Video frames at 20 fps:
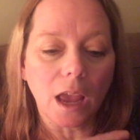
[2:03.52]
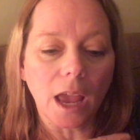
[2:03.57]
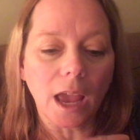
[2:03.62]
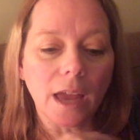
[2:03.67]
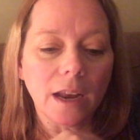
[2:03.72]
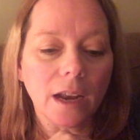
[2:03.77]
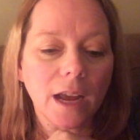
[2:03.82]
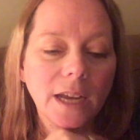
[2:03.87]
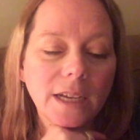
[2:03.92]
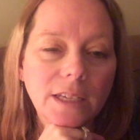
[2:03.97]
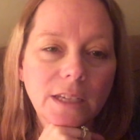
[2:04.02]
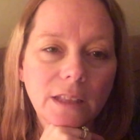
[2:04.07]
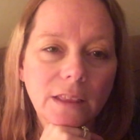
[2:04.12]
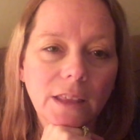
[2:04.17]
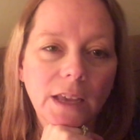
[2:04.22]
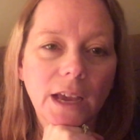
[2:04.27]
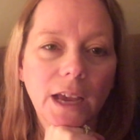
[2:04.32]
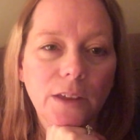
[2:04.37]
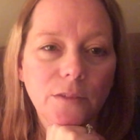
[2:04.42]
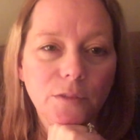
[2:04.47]
And I did
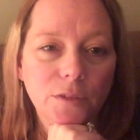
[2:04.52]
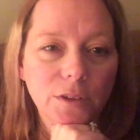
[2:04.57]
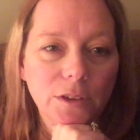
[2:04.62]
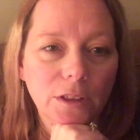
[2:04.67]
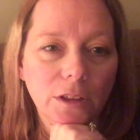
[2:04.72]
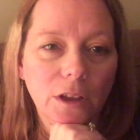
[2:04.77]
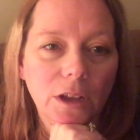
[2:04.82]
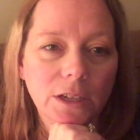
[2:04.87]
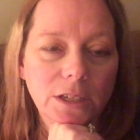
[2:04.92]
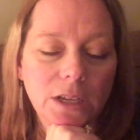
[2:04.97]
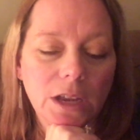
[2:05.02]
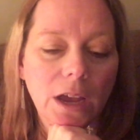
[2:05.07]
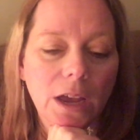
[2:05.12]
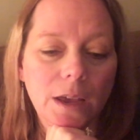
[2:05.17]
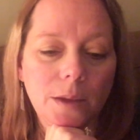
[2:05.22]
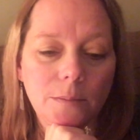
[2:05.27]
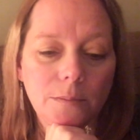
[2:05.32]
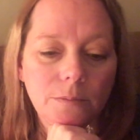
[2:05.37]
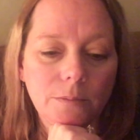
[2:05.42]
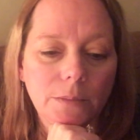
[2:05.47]
that for a long
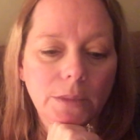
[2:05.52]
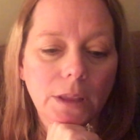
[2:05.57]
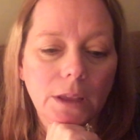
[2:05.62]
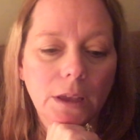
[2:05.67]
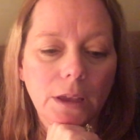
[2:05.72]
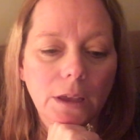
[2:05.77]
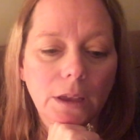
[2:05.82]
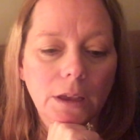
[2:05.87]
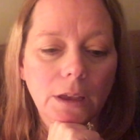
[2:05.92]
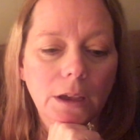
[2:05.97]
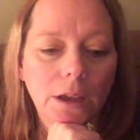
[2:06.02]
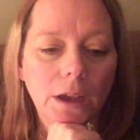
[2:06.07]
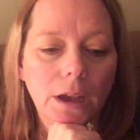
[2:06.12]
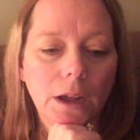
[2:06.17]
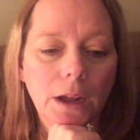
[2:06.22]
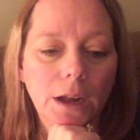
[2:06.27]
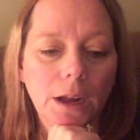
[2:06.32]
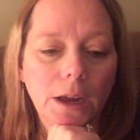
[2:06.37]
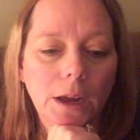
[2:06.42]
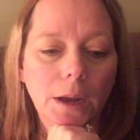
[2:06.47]
time.
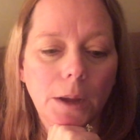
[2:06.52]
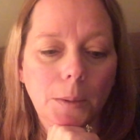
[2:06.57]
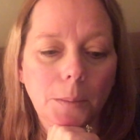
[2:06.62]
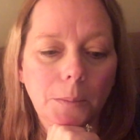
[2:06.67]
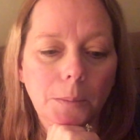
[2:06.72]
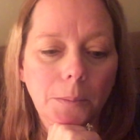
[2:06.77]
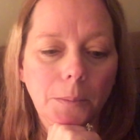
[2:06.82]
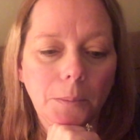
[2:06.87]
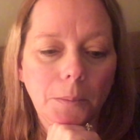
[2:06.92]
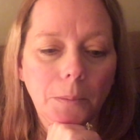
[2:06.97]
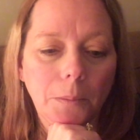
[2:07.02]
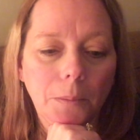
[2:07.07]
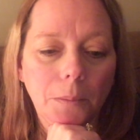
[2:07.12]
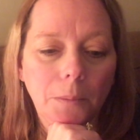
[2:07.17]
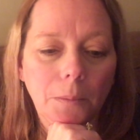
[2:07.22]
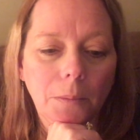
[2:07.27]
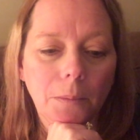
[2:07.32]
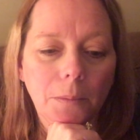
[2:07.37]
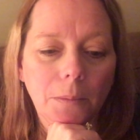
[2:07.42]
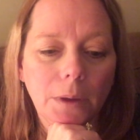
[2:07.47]
And
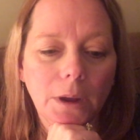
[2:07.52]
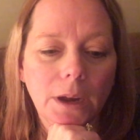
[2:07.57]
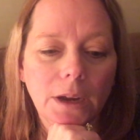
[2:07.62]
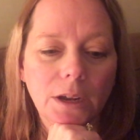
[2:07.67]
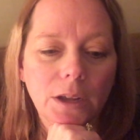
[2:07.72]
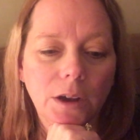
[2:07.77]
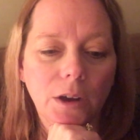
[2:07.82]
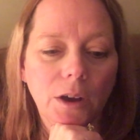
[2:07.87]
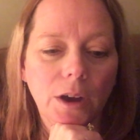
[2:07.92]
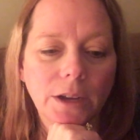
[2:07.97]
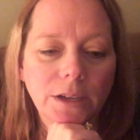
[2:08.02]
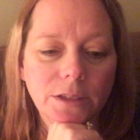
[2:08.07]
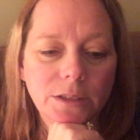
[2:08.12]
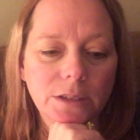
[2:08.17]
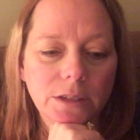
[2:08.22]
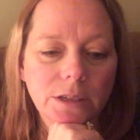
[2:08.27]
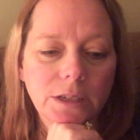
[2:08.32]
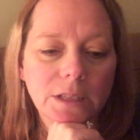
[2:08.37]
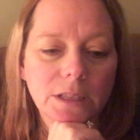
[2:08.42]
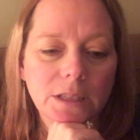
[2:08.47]
I
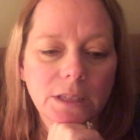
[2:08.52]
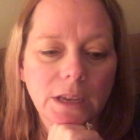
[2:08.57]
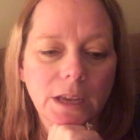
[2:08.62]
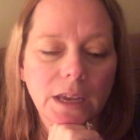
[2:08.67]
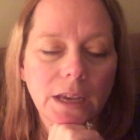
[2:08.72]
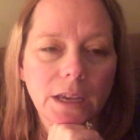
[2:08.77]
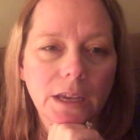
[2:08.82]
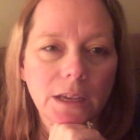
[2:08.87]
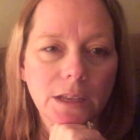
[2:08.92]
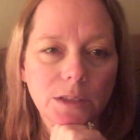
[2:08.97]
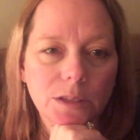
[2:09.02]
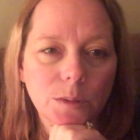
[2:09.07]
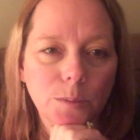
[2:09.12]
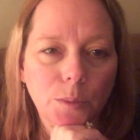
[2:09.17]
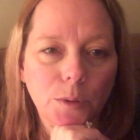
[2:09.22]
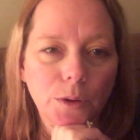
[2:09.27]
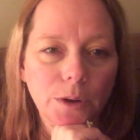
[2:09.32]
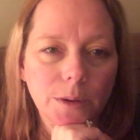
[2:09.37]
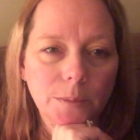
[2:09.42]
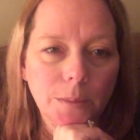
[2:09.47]
honestly can say it
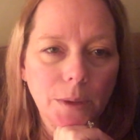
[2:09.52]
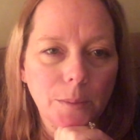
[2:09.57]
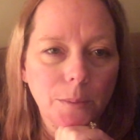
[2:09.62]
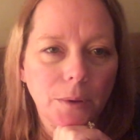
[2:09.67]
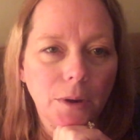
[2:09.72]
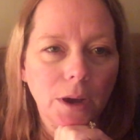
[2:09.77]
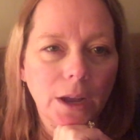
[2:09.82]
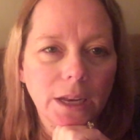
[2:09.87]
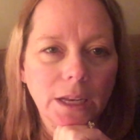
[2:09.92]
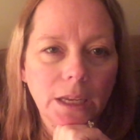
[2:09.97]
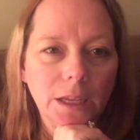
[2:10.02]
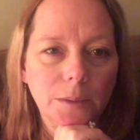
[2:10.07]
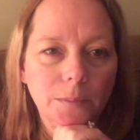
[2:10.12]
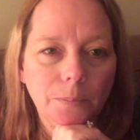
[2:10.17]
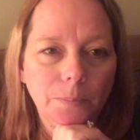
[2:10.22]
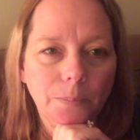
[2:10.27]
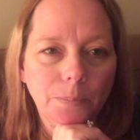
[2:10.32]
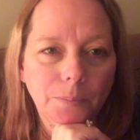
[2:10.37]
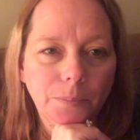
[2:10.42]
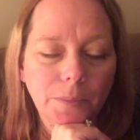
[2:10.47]
supported my body,
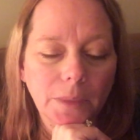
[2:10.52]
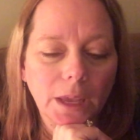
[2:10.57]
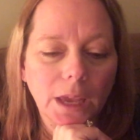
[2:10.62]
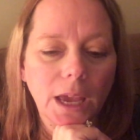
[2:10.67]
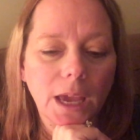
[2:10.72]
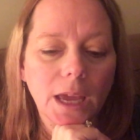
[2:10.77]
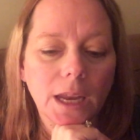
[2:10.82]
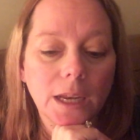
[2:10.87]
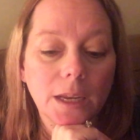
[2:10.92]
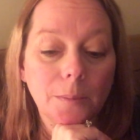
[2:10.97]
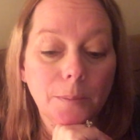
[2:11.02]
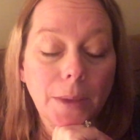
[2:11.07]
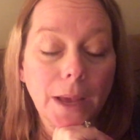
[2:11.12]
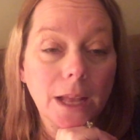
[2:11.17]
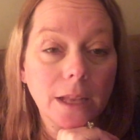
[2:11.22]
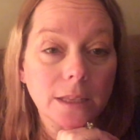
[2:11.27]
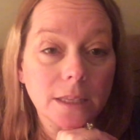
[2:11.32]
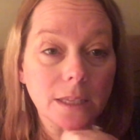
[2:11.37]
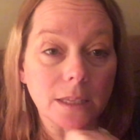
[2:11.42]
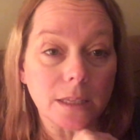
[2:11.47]
and it
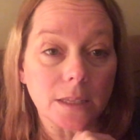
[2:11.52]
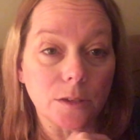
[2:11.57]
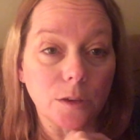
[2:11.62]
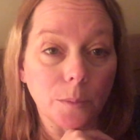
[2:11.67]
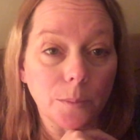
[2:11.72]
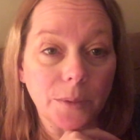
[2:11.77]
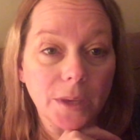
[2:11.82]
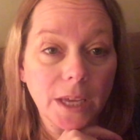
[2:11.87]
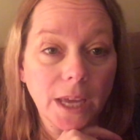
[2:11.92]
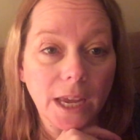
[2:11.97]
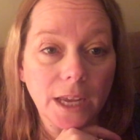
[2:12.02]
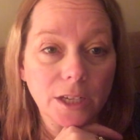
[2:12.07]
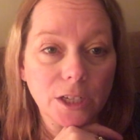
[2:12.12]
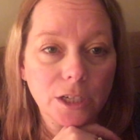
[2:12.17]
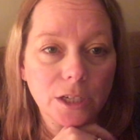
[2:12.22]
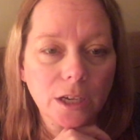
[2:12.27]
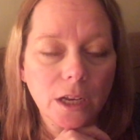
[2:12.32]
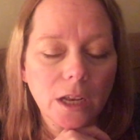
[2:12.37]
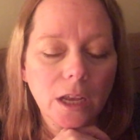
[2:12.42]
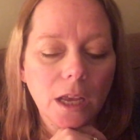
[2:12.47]
balances your
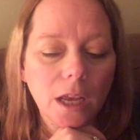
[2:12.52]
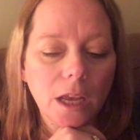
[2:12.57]
pH.